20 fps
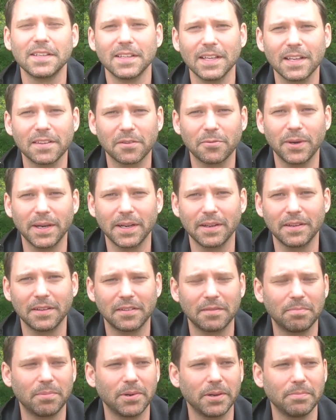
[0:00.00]
that's quite a
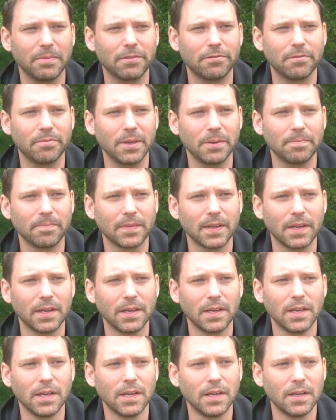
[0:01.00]
disappointment for me.
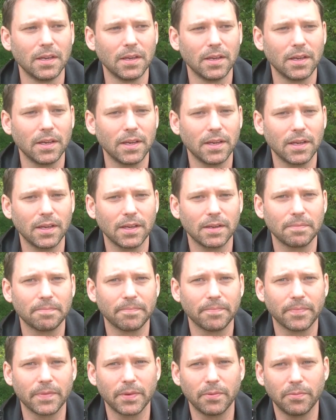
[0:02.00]
And
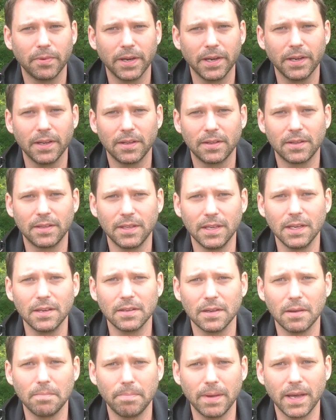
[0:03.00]
why it did
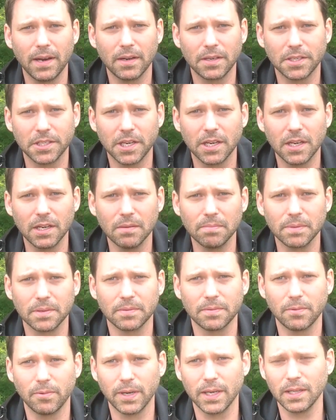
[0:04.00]
a better job?
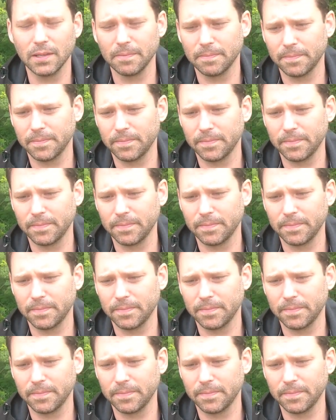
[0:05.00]
Well,